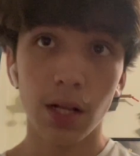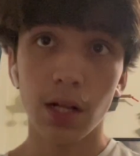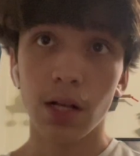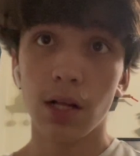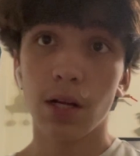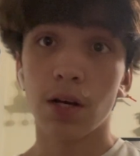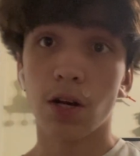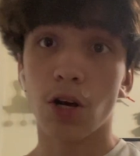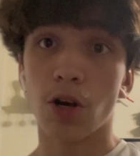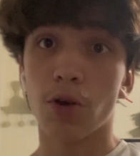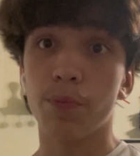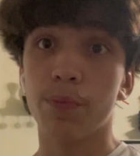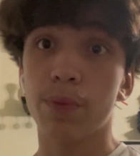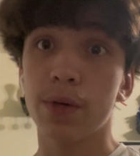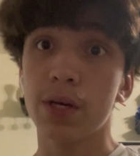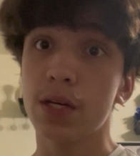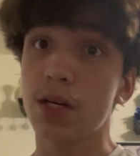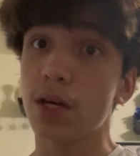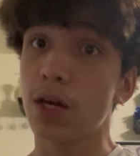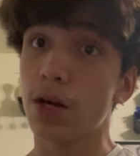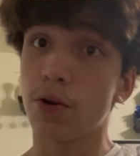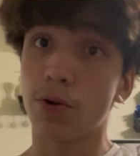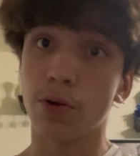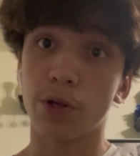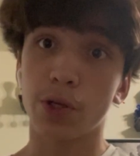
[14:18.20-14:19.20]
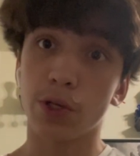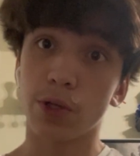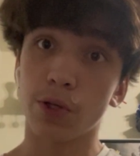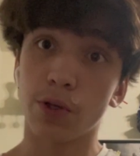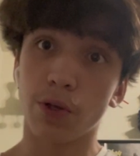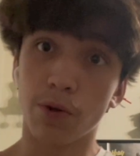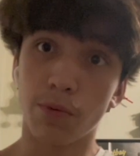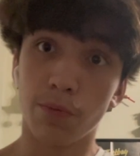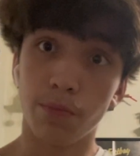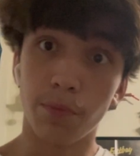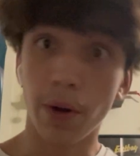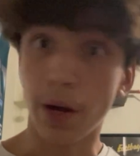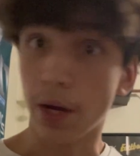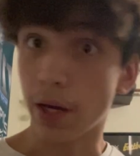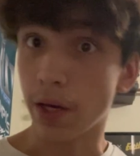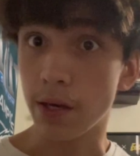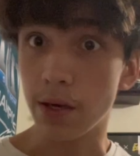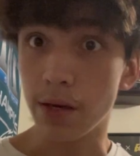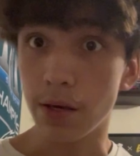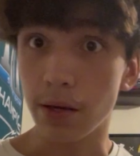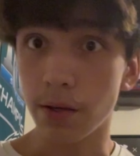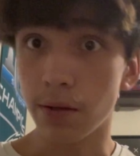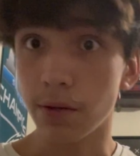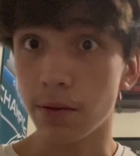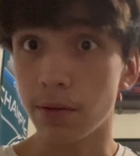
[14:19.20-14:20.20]
Or big character,
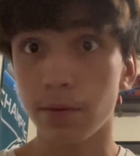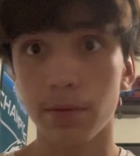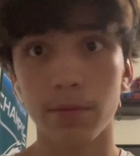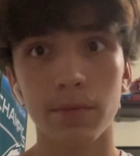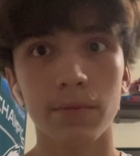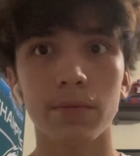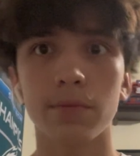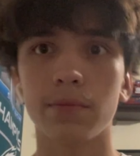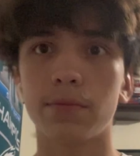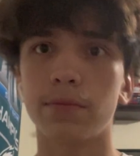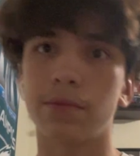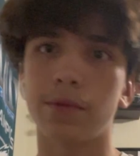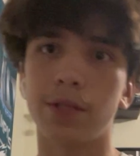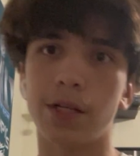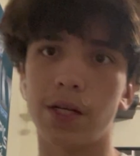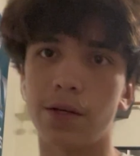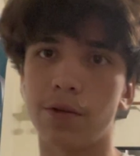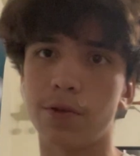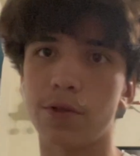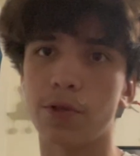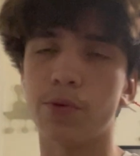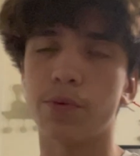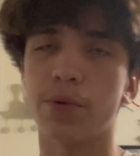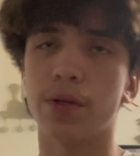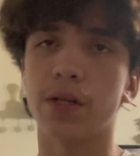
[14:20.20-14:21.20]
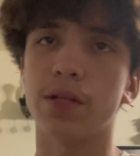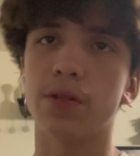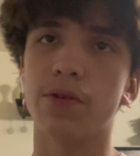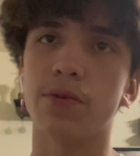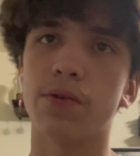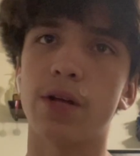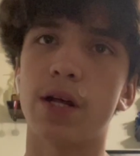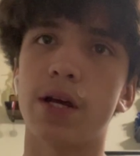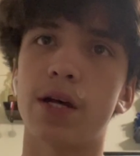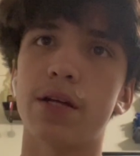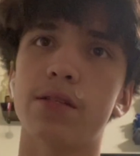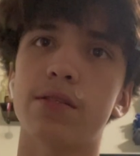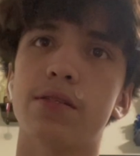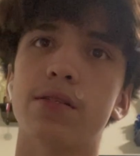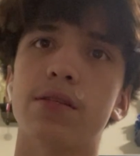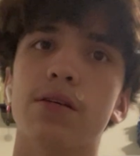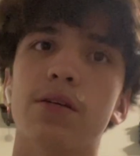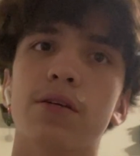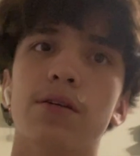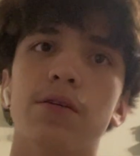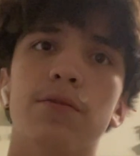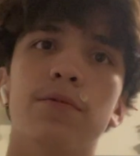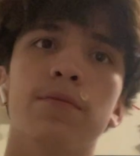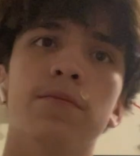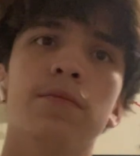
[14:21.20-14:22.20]
Bucky. No, you wouldn't do that.
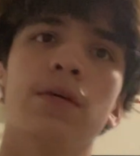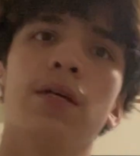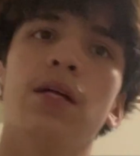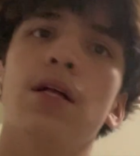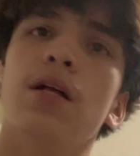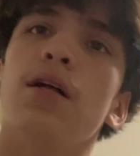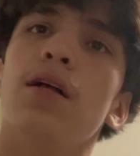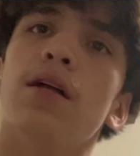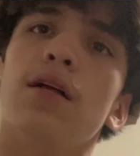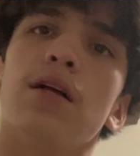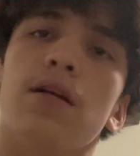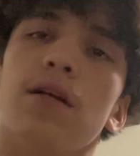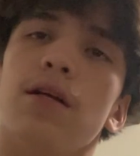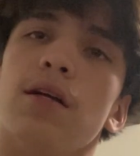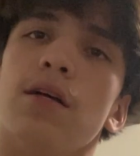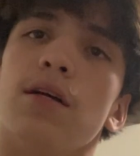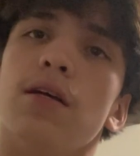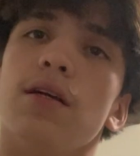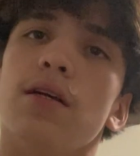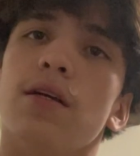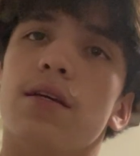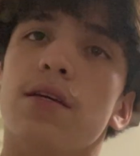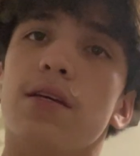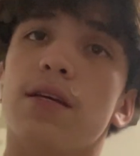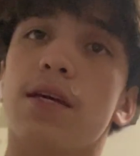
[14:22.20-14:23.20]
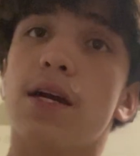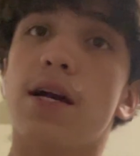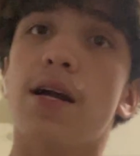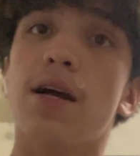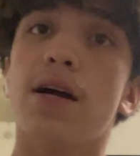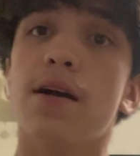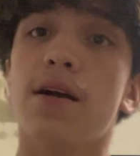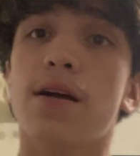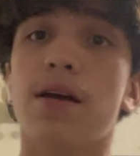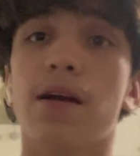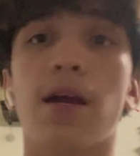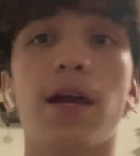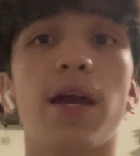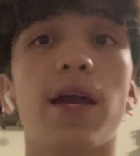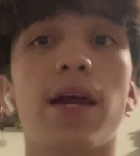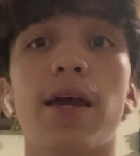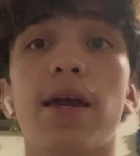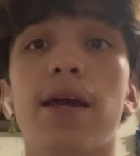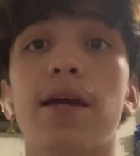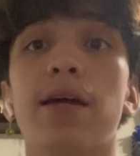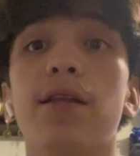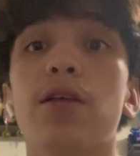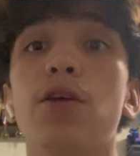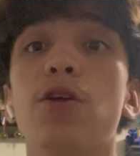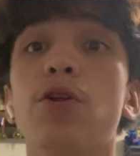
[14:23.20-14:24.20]
So, yeah.
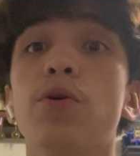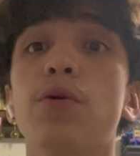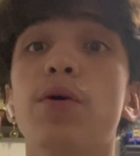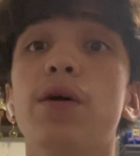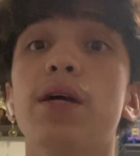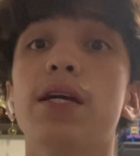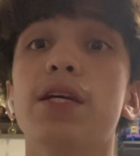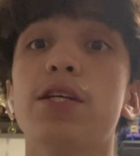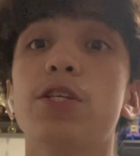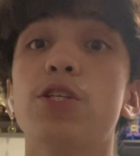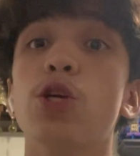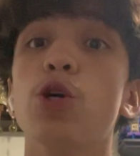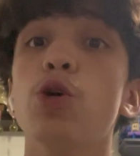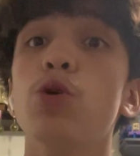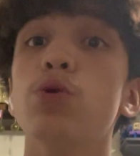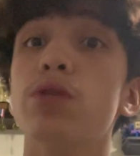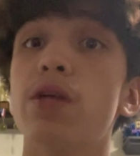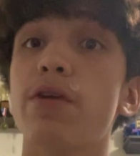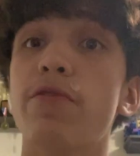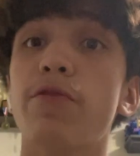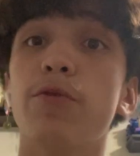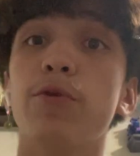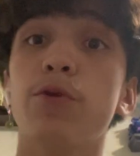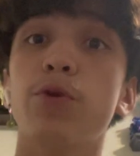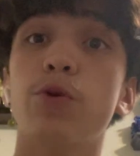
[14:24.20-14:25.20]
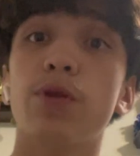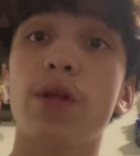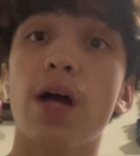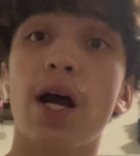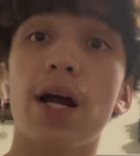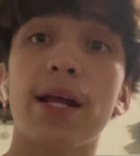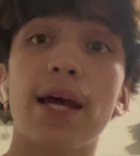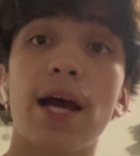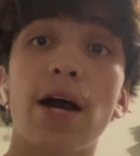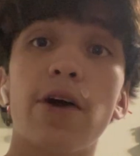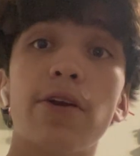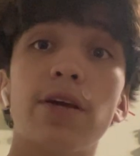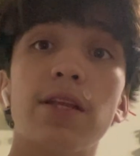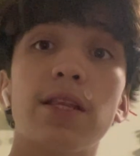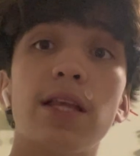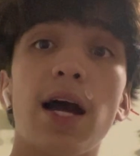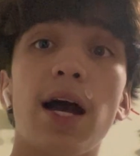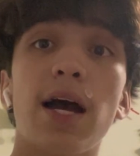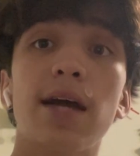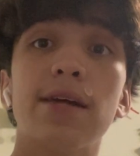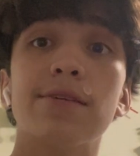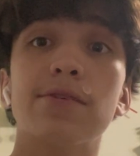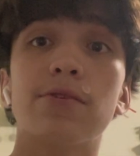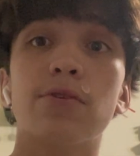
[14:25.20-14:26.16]
And you know what? It shows everyone who died and how they died.